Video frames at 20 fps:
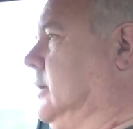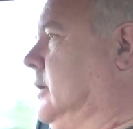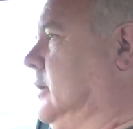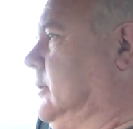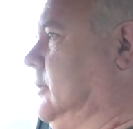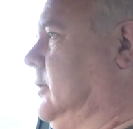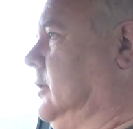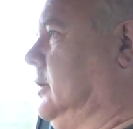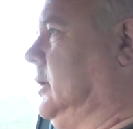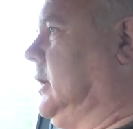
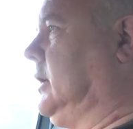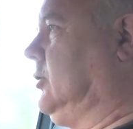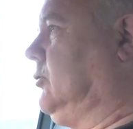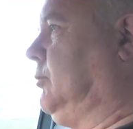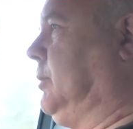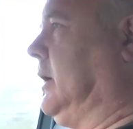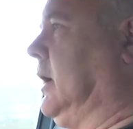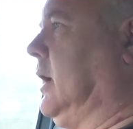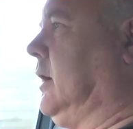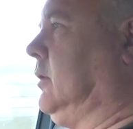the link's
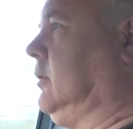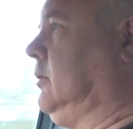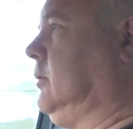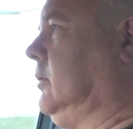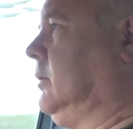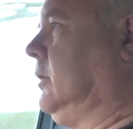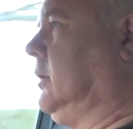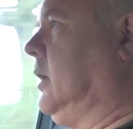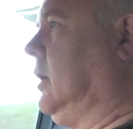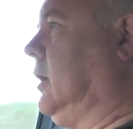below
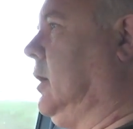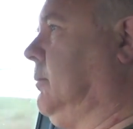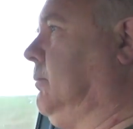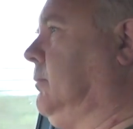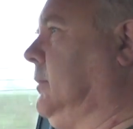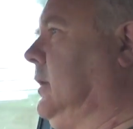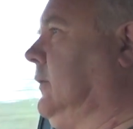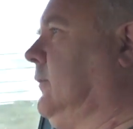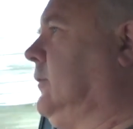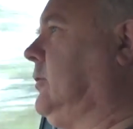
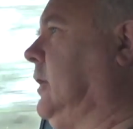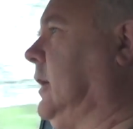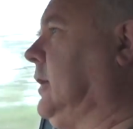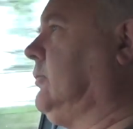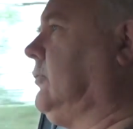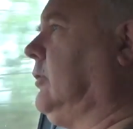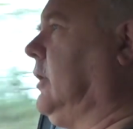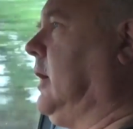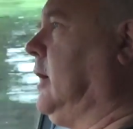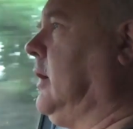in the
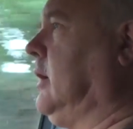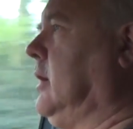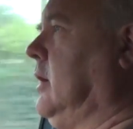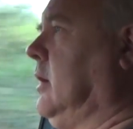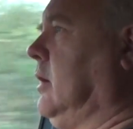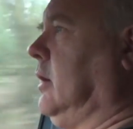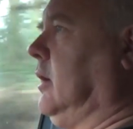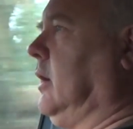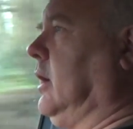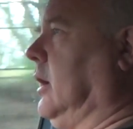text there,
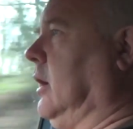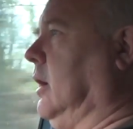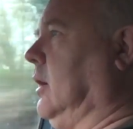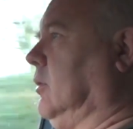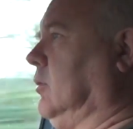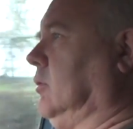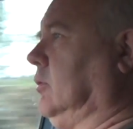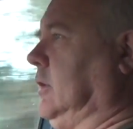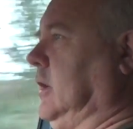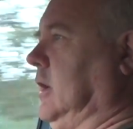
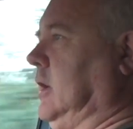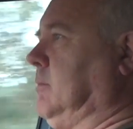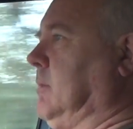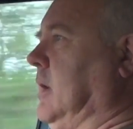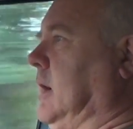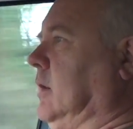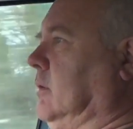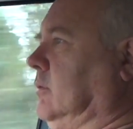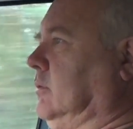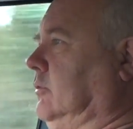or the
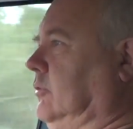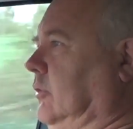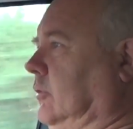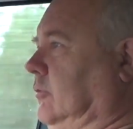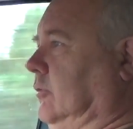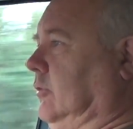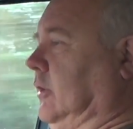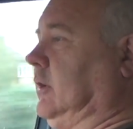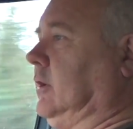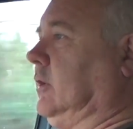email to
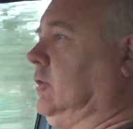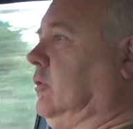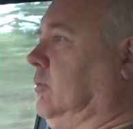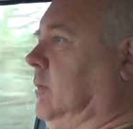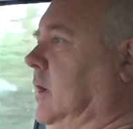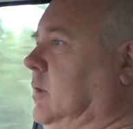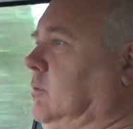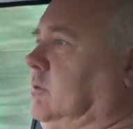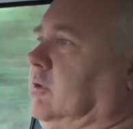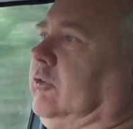send it to
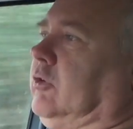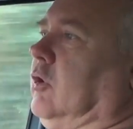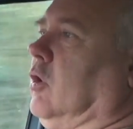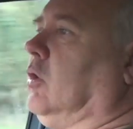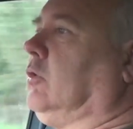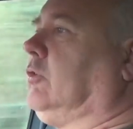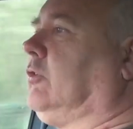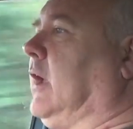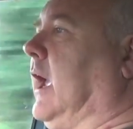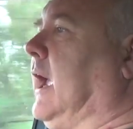me, which is
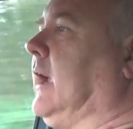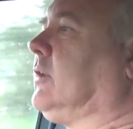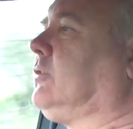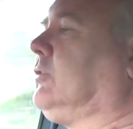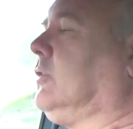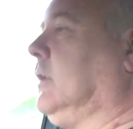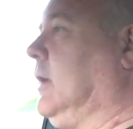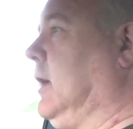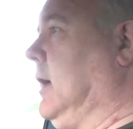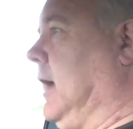
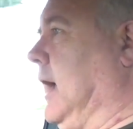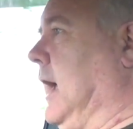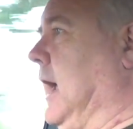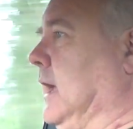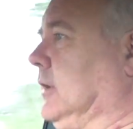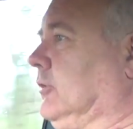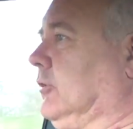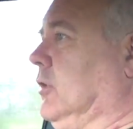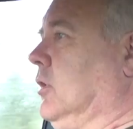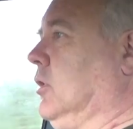
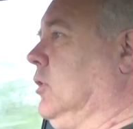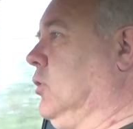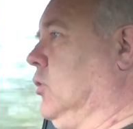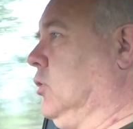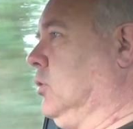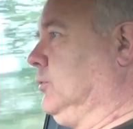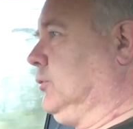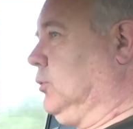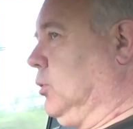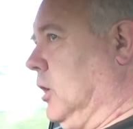
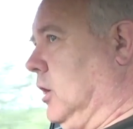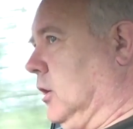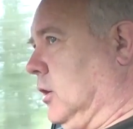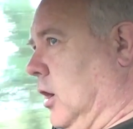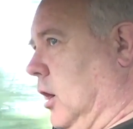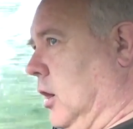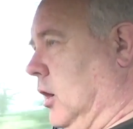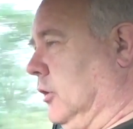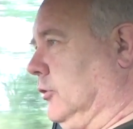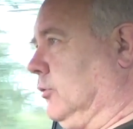
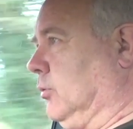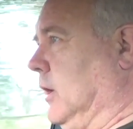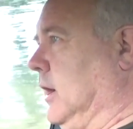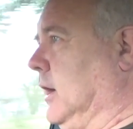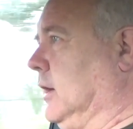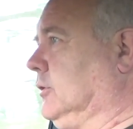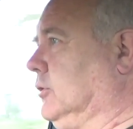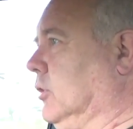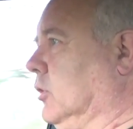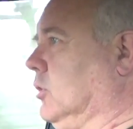
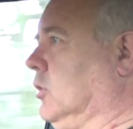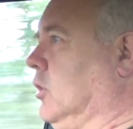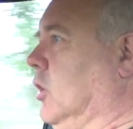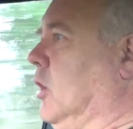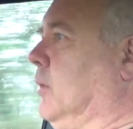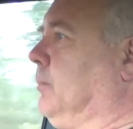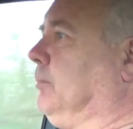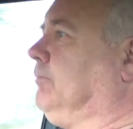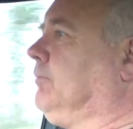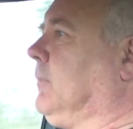
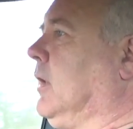contact@hauptwerkhardware.com.